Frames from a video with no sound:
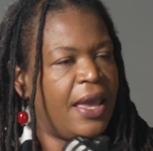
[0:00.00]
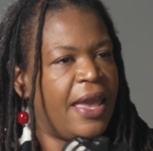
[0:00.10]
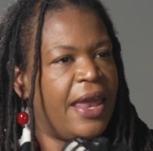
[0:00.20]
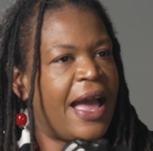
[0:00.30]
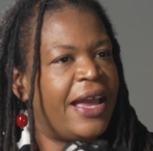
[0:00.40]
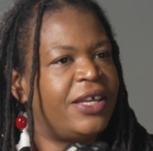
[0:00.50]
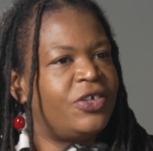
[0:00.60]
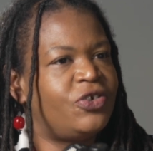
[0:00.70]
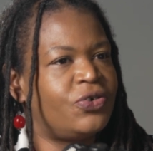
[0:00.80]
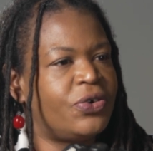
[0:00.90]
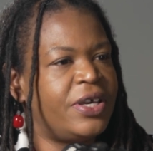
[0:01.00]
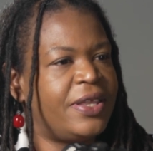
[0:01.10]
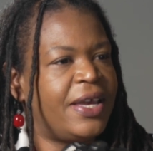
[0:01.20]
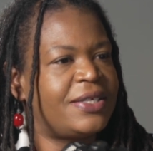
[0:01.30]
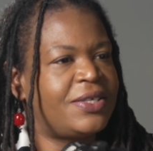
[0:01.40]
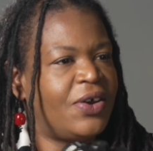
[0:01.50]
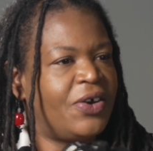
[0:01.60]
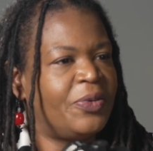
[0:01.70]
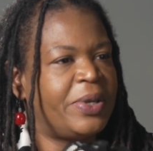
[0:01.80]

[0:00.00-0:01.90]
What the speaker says: And I enjoy that song